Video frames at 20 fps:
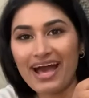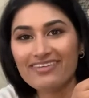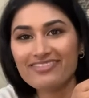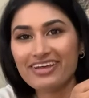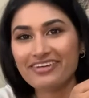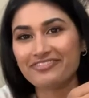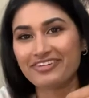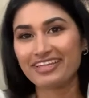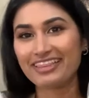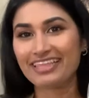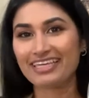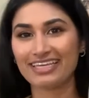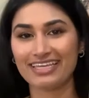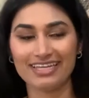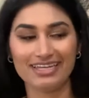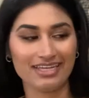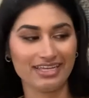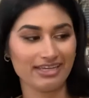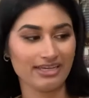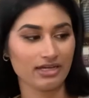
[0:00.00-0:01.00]
everything
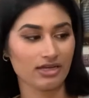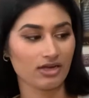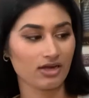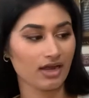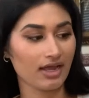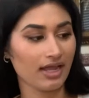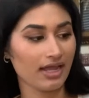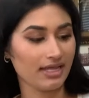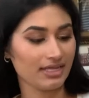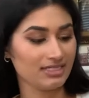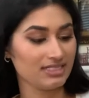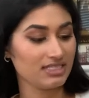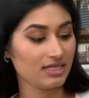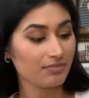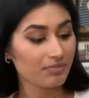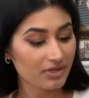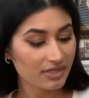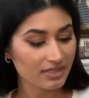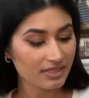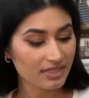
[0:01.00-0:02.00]
in here, and
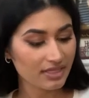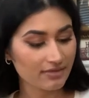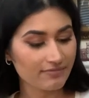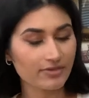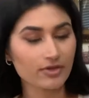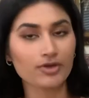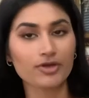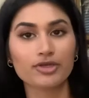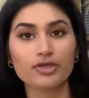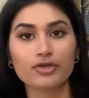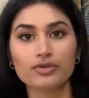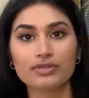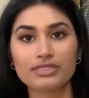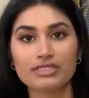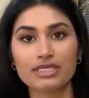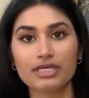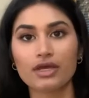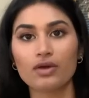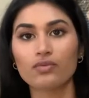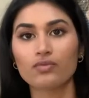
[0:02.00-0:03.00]
typically if you're
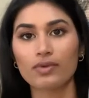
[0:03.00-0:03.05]
using